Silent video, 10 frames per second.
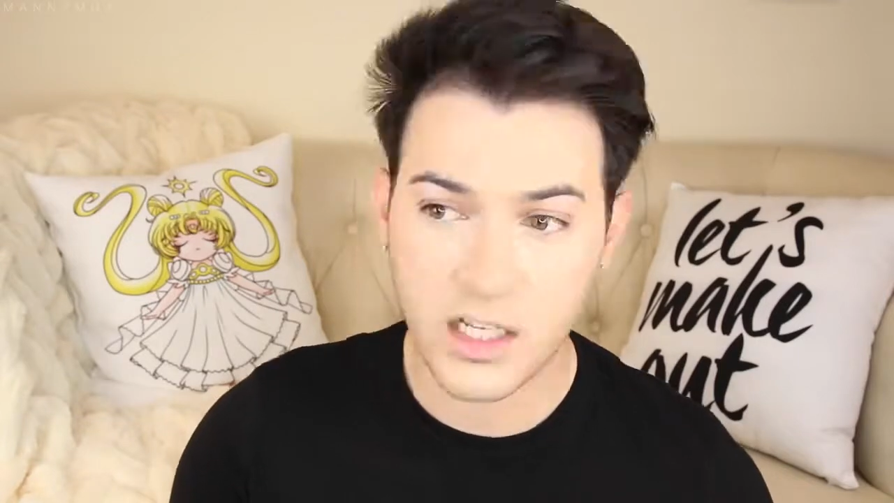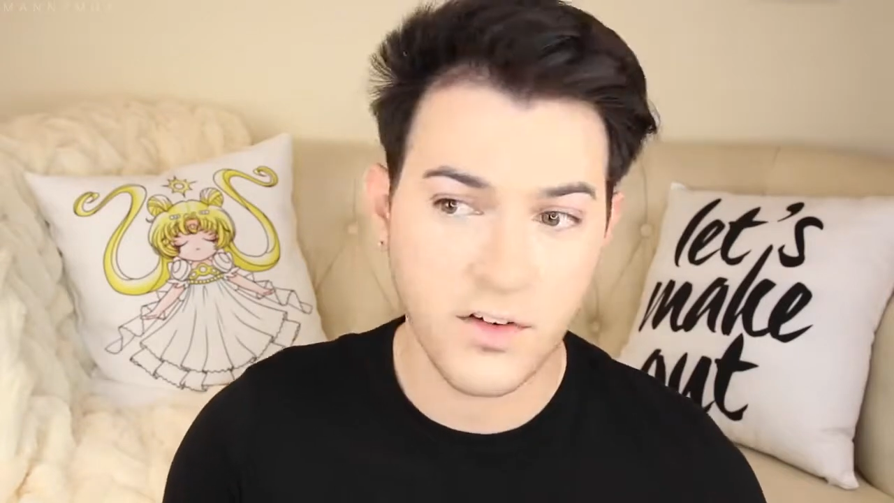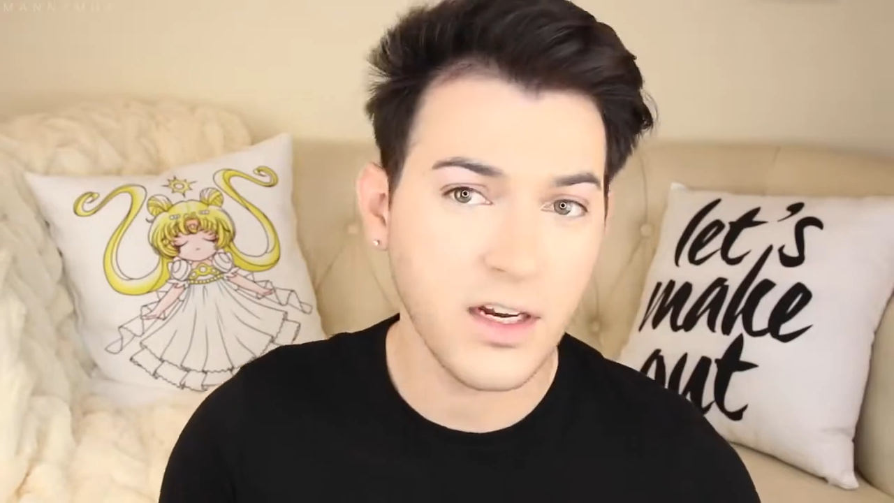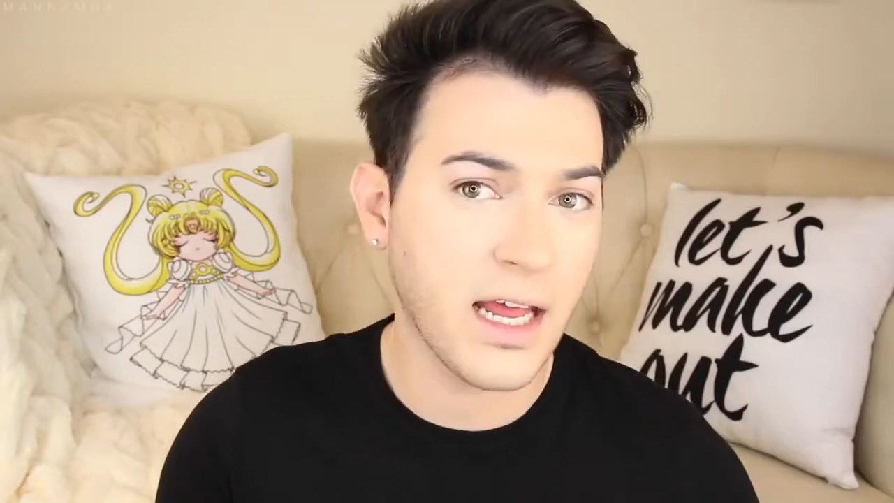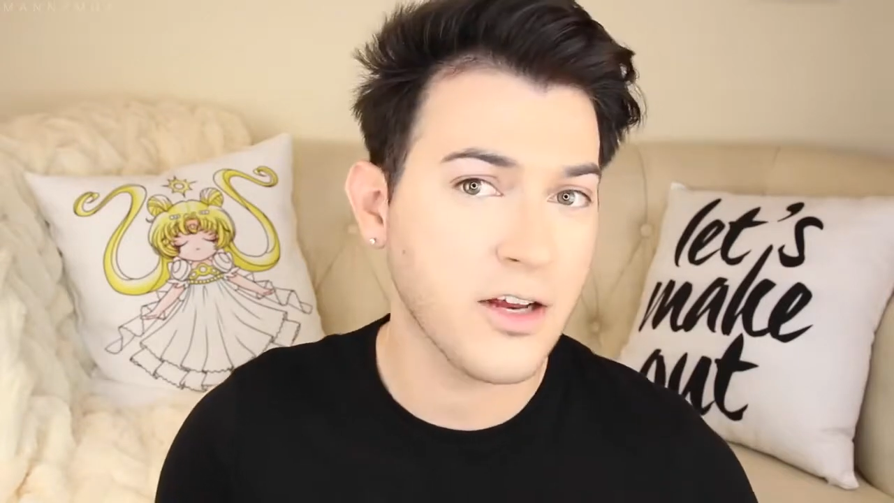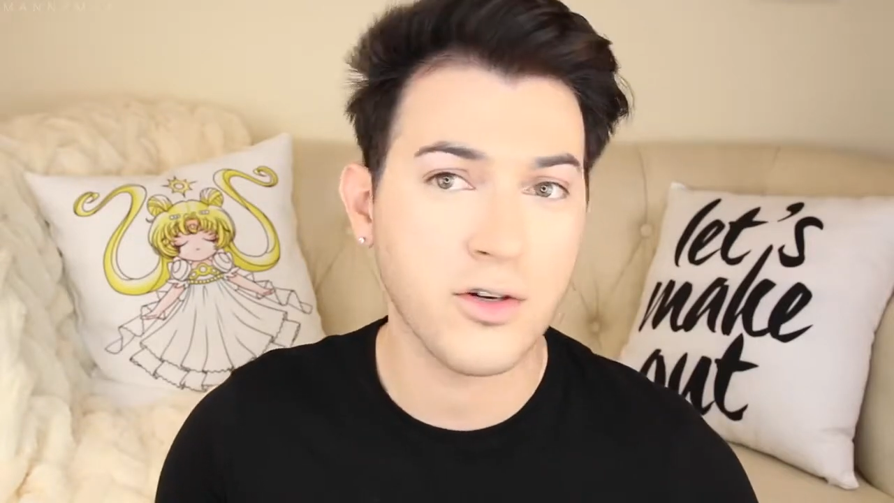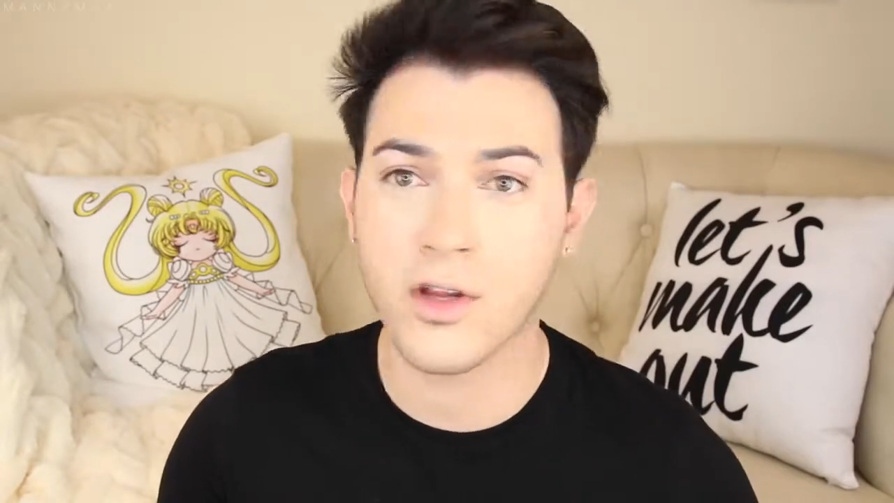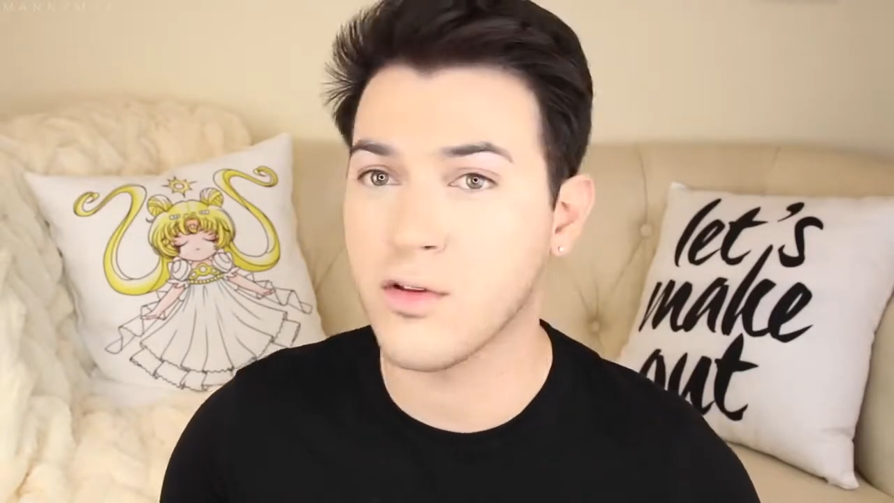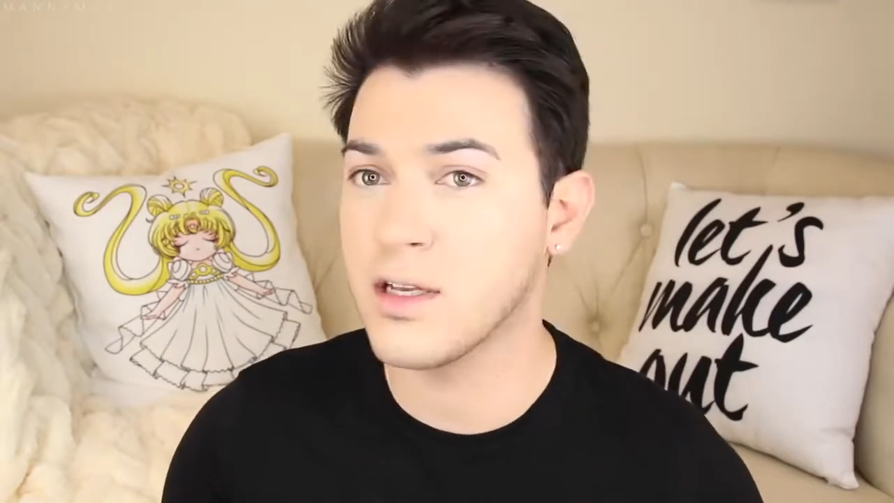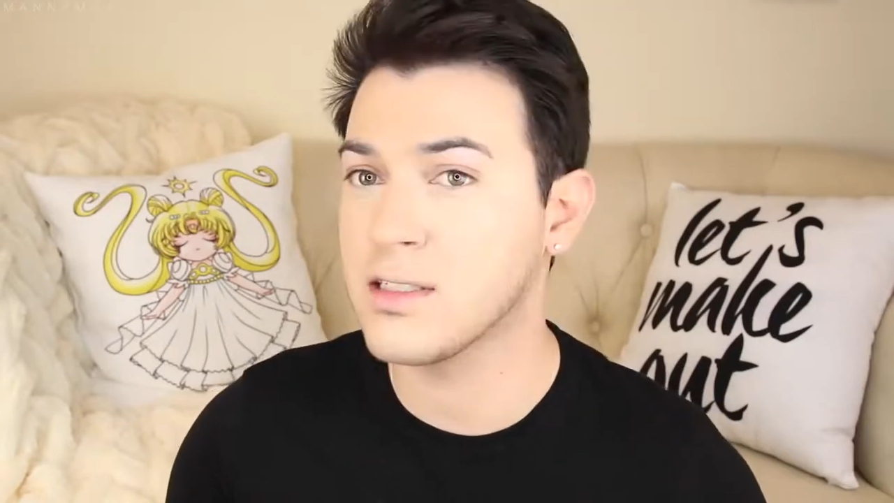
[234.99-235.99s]
It's very natural
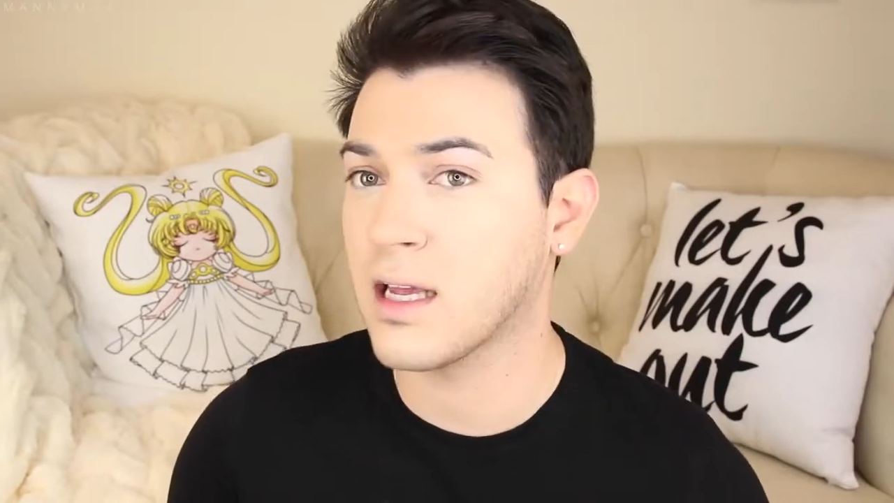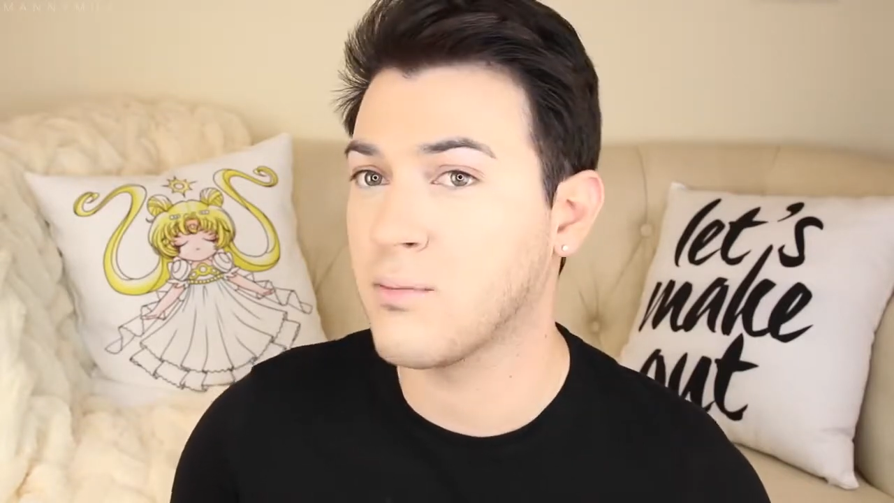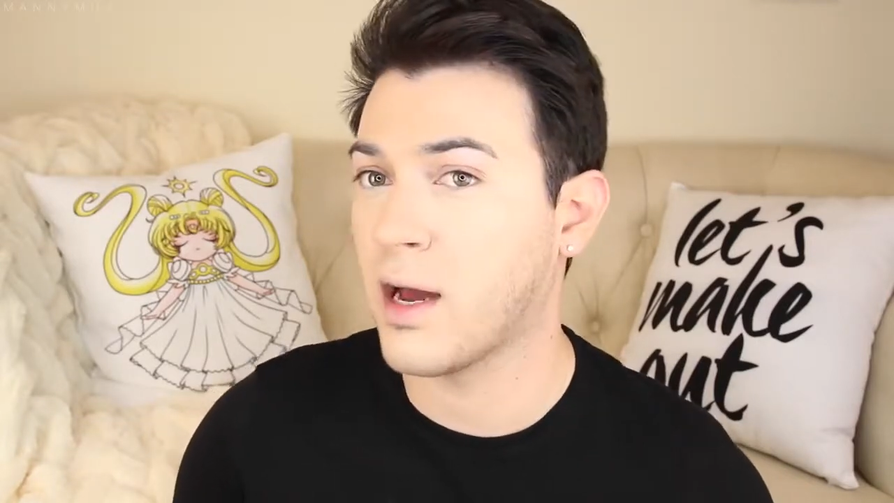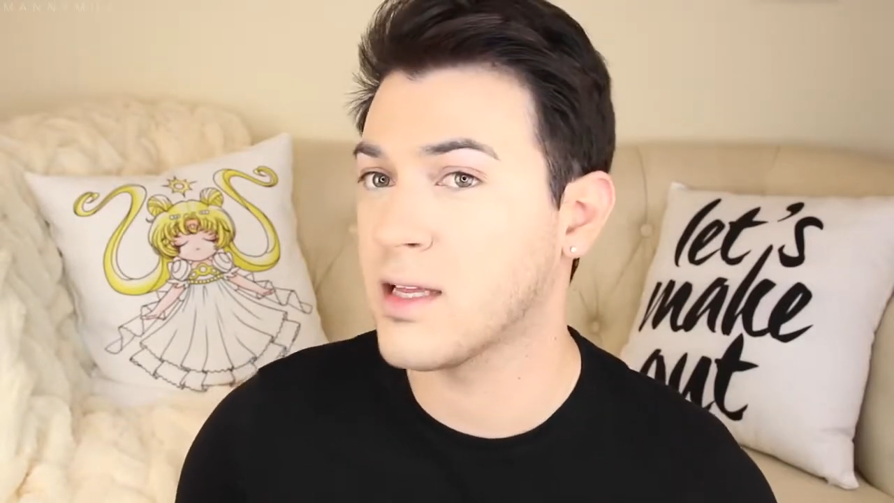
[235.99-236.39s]
though. This like by